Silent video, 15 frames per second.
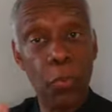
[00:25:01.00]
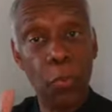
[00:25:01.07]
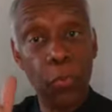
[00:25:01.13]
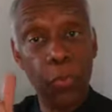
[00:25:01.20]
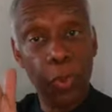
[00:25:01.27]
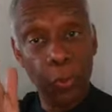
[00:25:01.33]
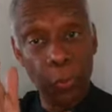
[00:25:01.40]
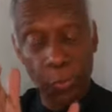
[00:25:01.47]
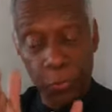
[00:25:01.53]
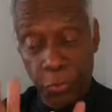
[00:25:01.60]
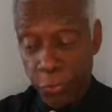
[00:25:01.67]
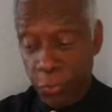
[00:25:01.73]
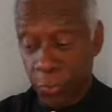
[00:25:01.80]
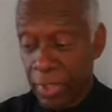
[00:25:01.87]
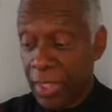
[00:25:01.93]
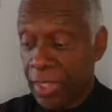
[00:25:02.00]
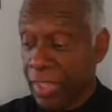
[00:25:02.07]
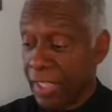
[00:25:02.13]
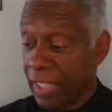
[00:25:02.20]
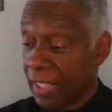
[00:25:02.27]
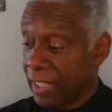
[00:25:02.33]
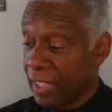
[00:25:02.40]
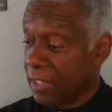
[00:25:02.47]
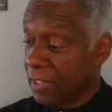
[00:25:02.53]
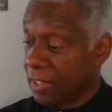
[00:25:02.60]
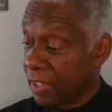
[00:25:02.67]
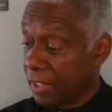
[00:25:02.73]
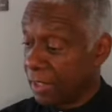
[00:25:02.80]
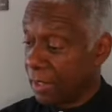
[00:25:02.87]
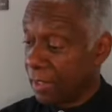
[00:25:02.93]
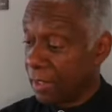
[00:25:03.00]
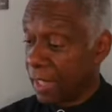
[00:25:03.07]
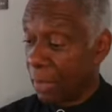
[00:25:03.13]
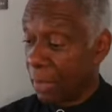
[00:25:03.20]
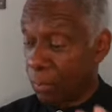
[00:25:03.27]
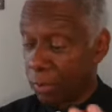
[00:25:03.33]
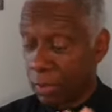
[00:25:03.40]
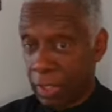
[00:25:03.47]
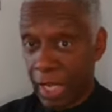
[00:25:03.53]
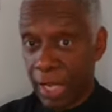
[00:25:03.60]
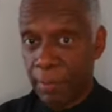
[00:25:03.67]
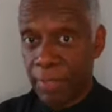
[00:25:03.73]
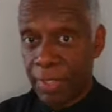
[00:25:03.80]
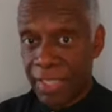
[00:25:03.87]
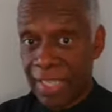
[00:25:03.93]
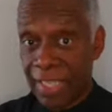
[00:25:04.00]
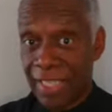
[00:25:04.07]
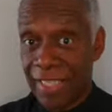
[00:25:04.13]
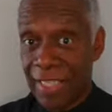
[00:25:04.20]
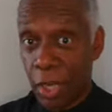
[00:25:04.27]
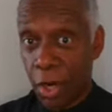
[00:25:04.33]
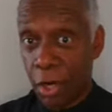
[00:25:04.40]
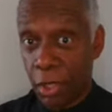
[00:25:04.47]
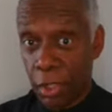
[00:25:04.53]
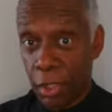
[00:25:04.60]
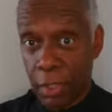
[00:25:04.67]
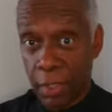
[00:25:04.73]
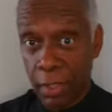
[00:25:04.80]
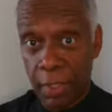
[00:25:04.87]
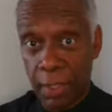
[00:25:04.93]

there were three things that were kept in the ark: